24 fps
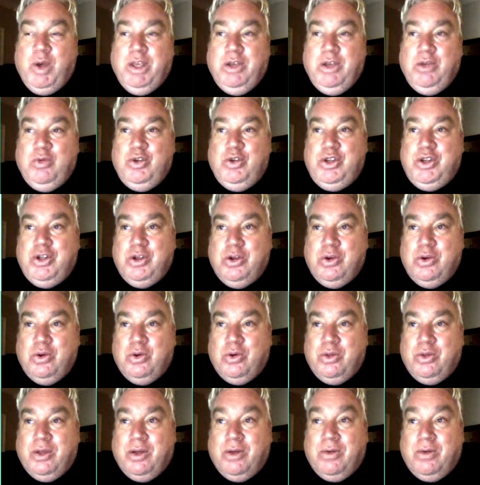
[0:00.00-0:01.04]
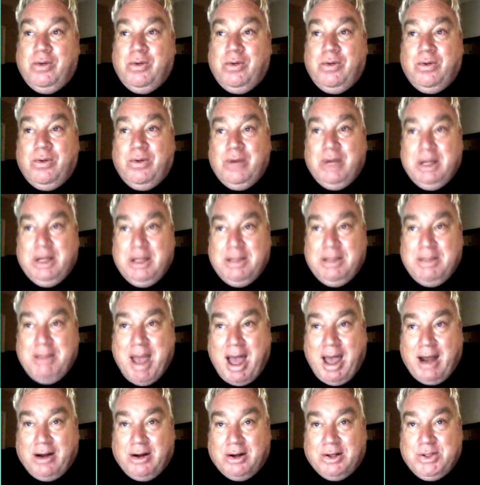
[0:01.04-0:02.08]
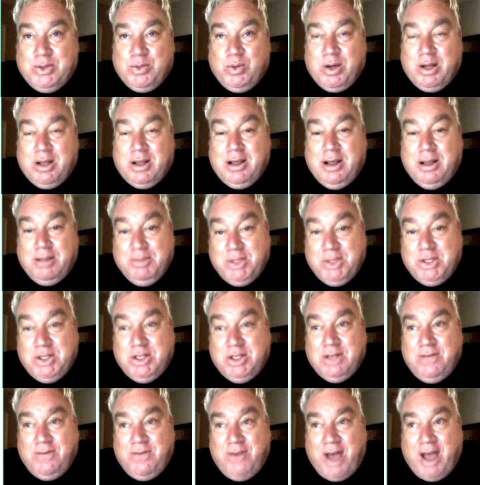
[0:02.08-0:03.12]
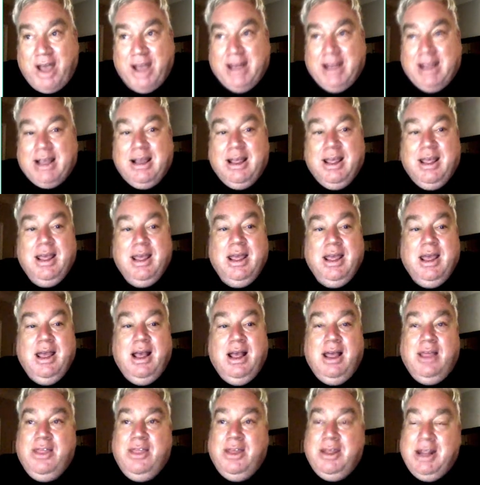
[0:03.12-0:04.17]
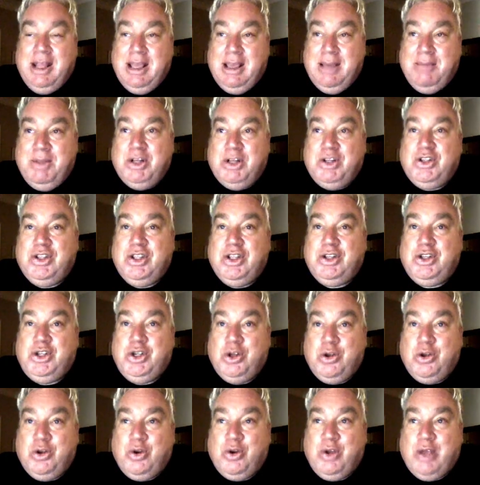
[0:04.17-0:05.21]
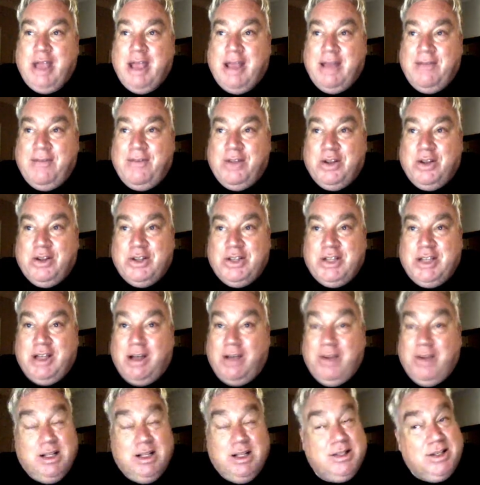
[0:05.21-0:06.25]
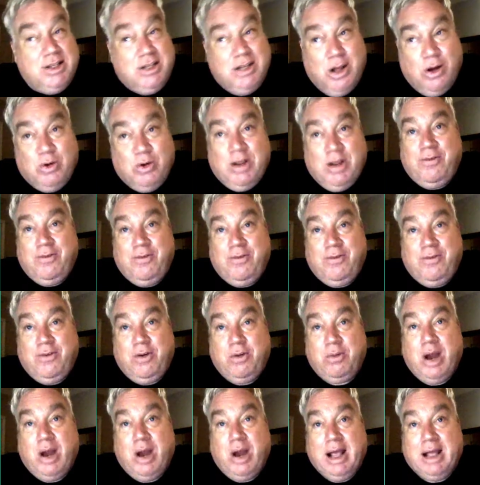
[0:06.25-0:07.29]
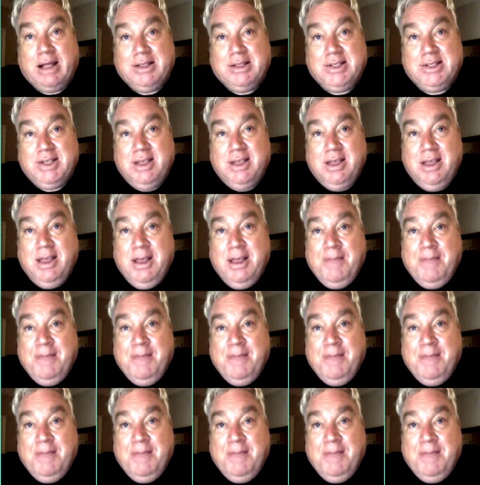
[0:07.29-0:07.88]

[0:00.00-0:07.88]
you do that really matters when it comes to defining the image that you create for yourself. And it's no different for brands.